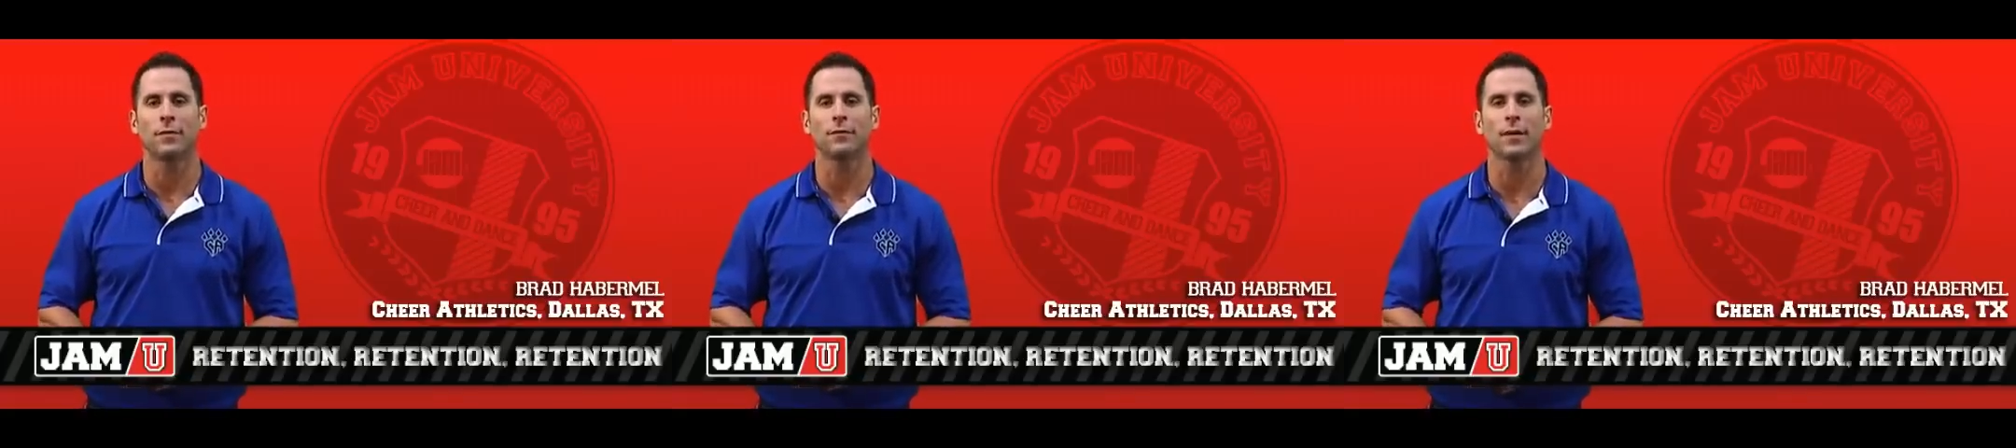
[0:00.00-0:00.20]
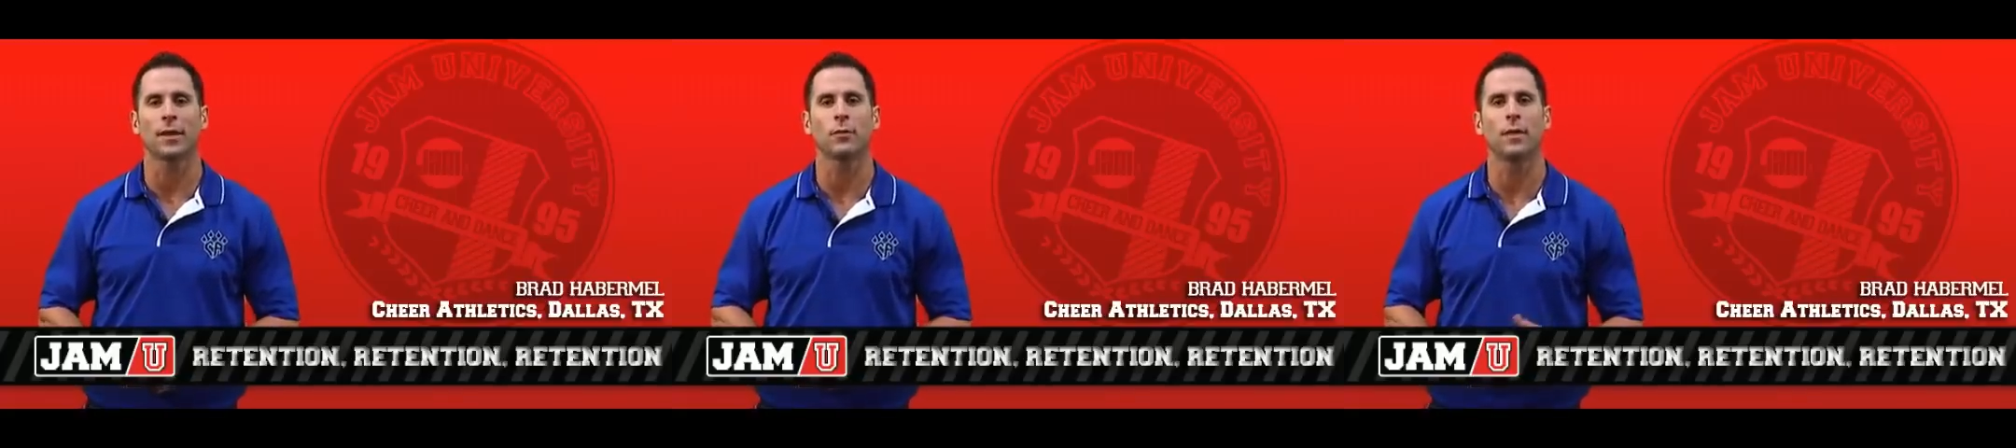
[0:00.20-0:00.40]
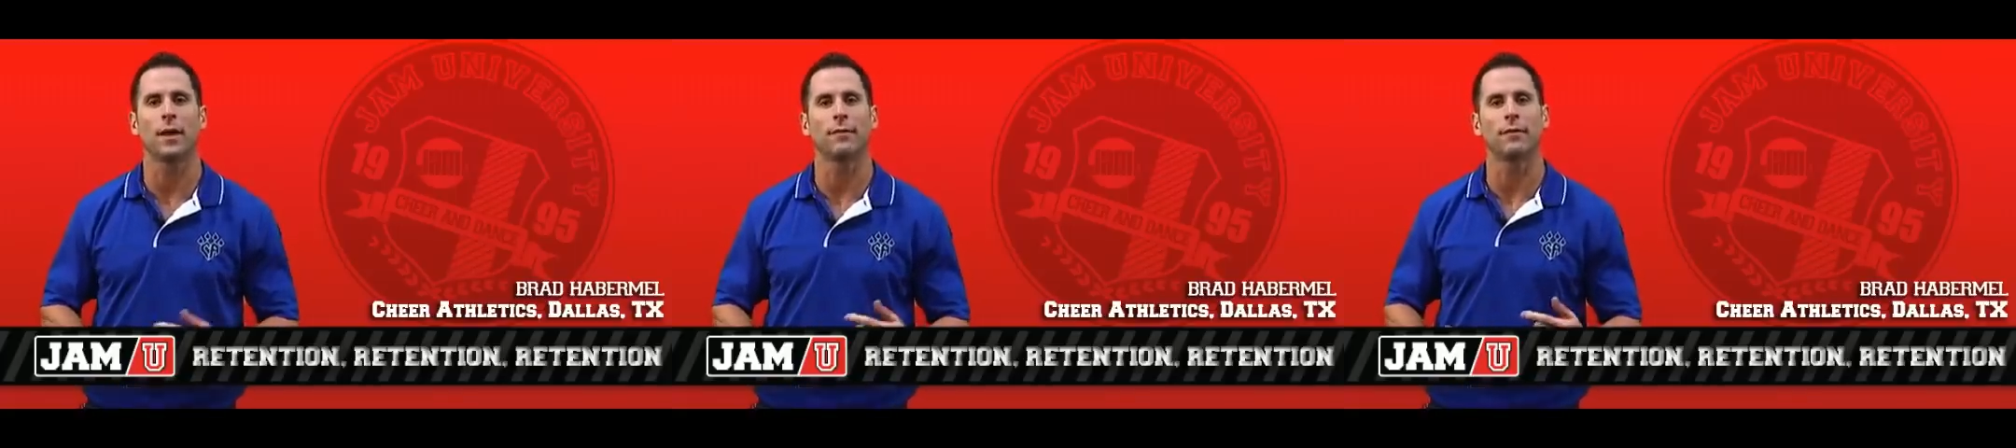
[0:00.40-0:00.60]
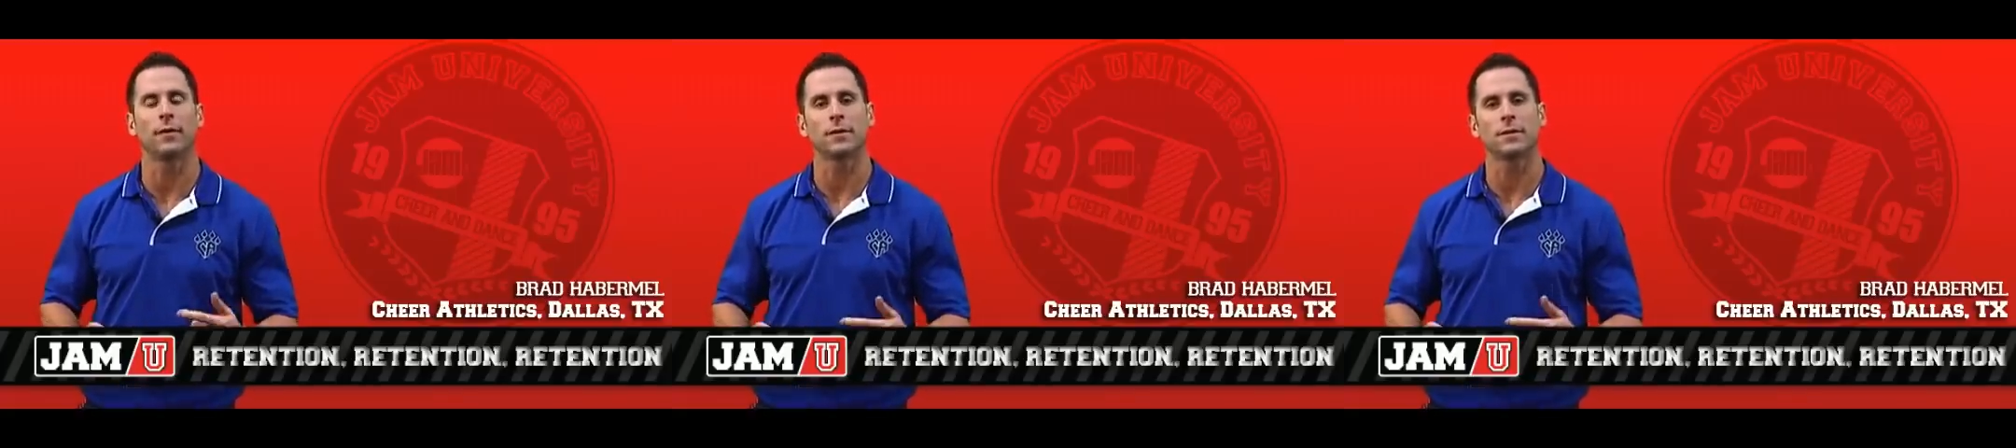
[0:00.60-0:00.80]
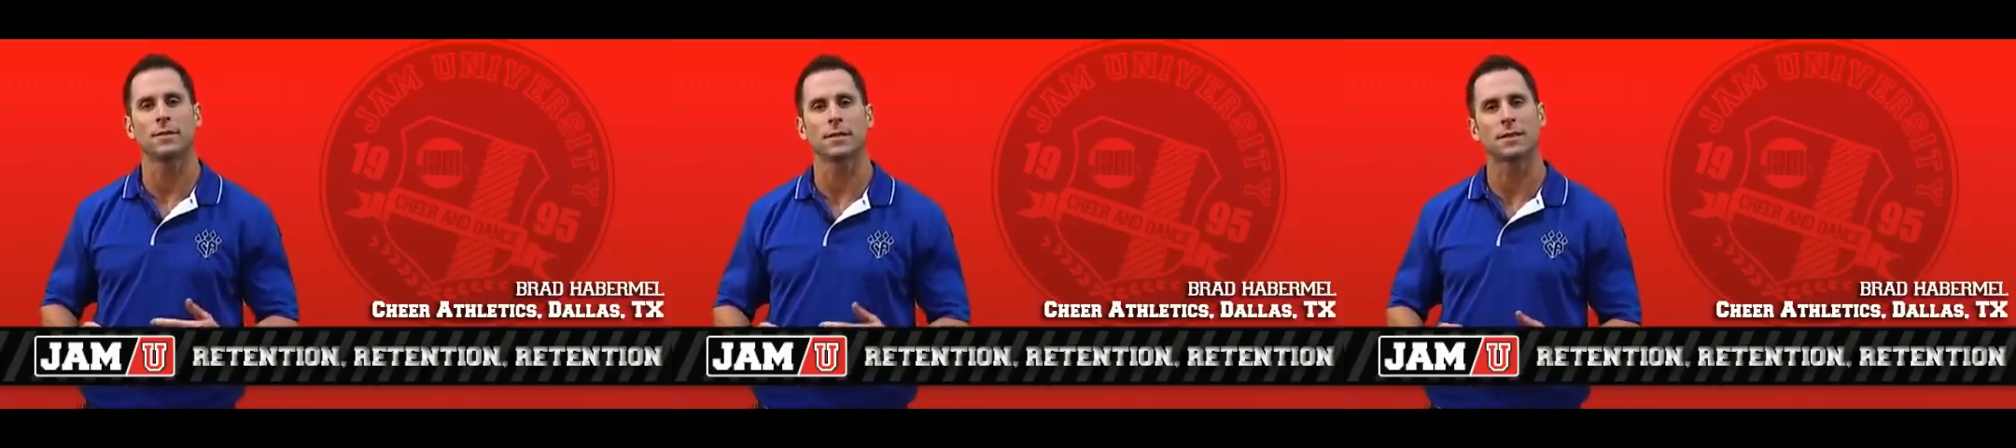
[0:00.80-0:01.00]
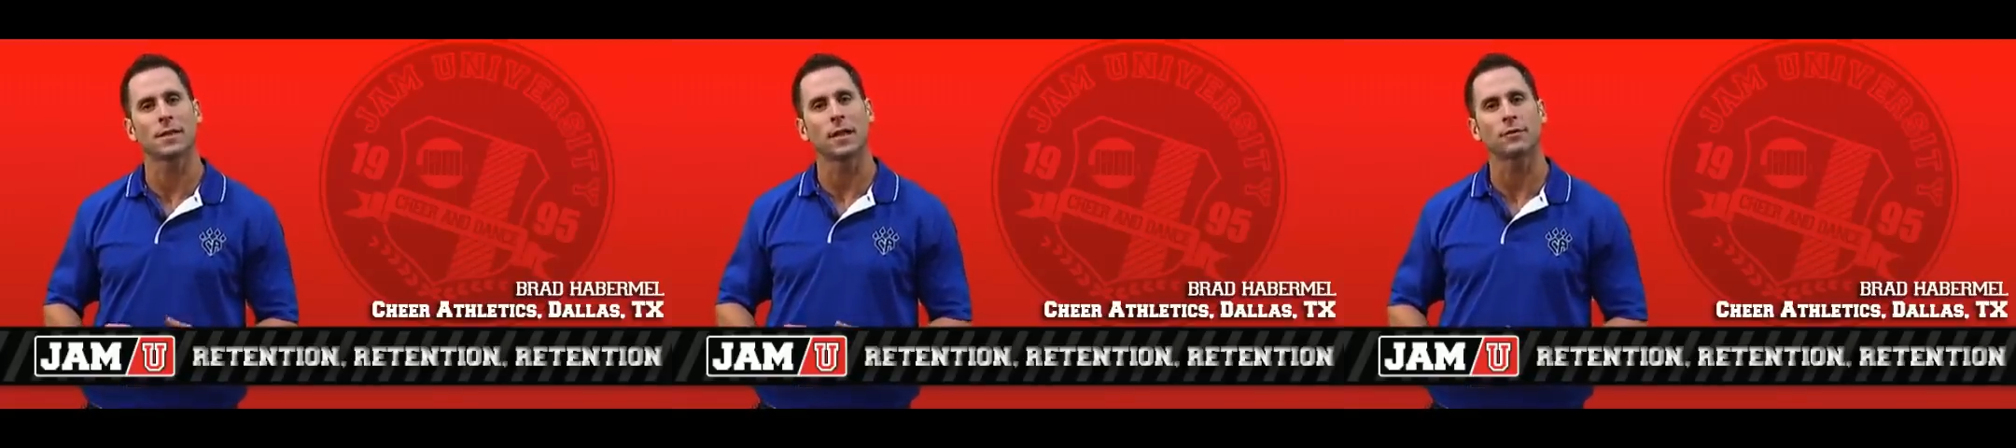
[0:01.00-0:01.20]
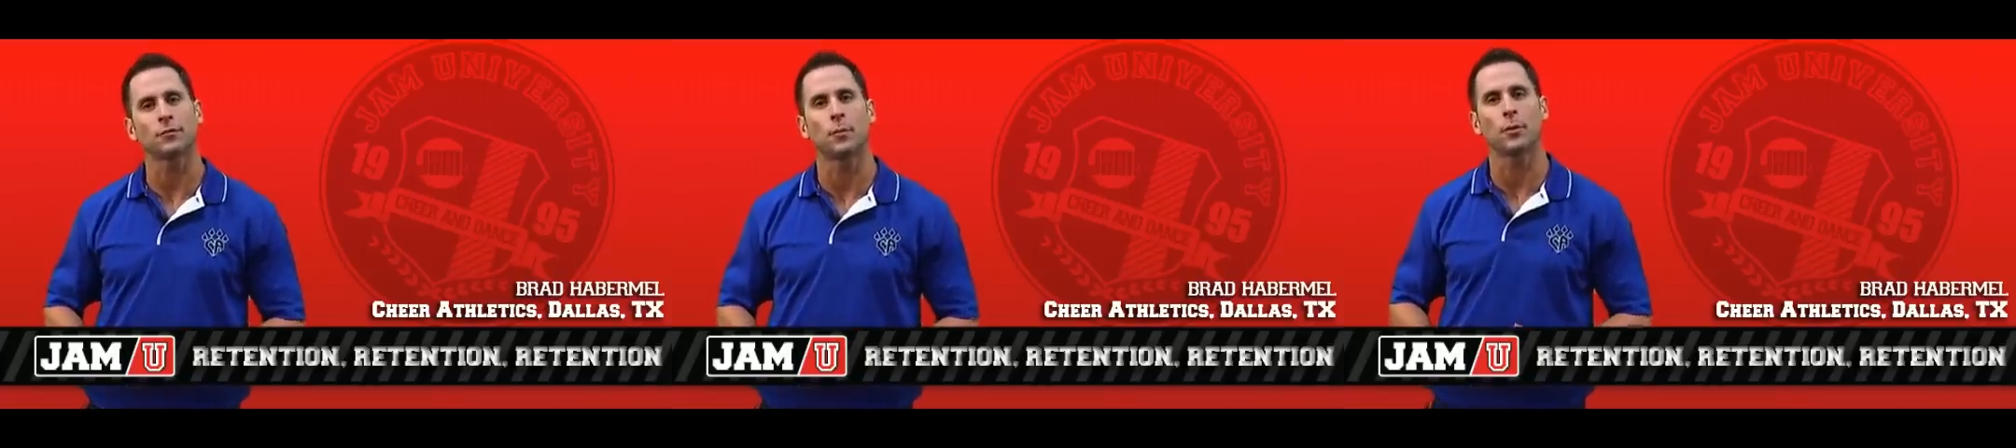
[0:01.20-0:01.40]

I feel like we have a successful